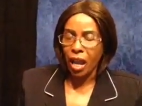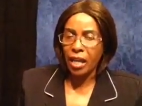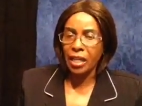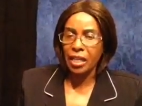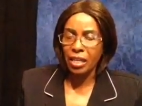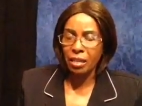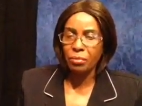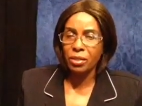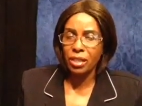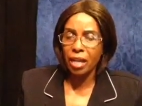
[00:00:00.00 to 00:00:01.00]
And
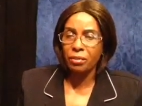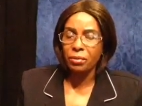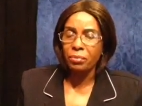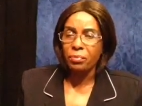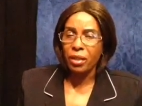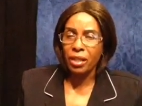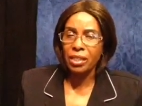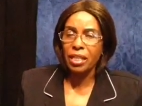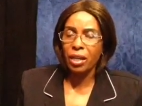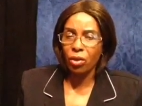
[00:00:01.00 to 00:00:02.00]
himself
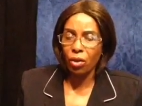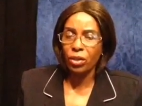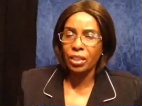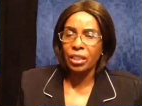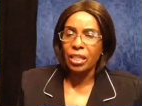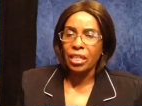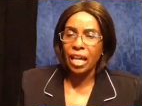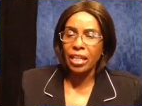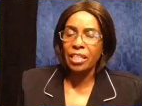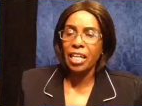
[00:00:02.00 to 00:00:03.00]
is the Lord.
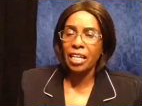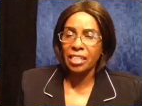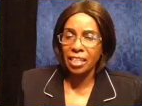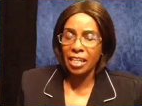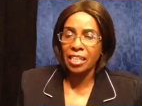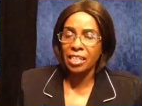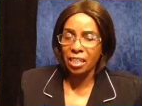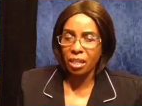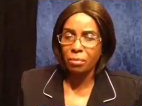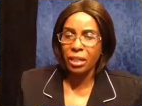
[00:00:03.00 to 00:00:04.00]
That he has said the
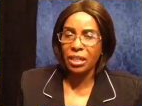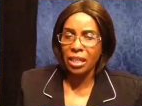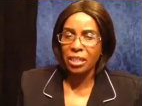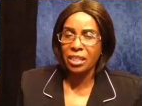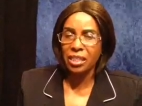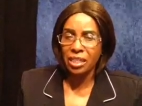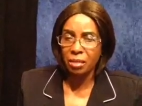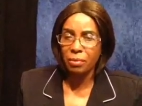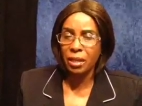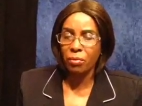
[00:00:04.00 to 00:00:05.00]
scripture, that the
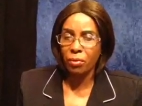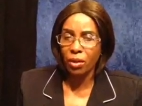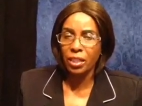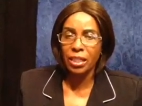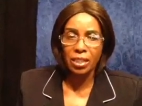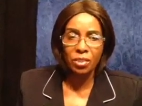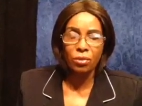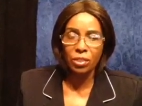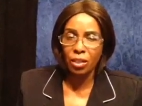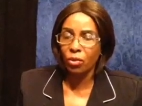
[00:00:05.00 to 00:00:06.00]
scripture of God does
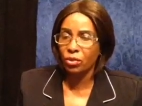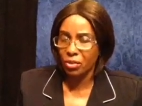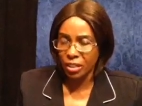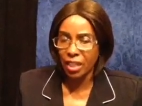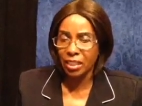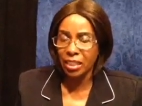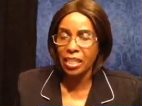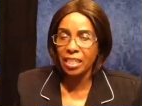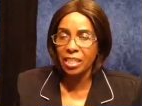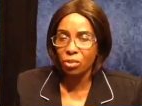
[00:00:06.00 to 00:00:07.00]
not contradict.
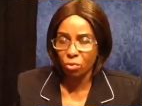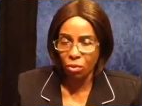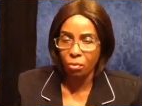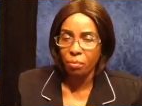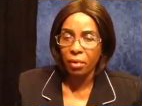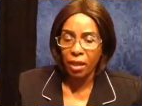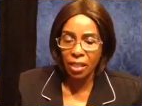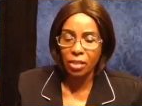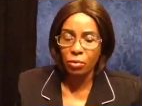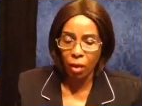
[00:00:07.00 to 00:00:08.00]
It is true.
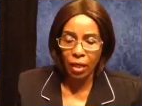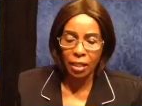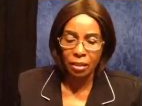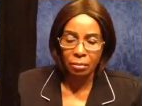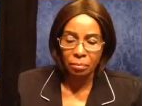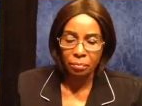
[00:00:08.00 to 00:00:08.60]
It is working.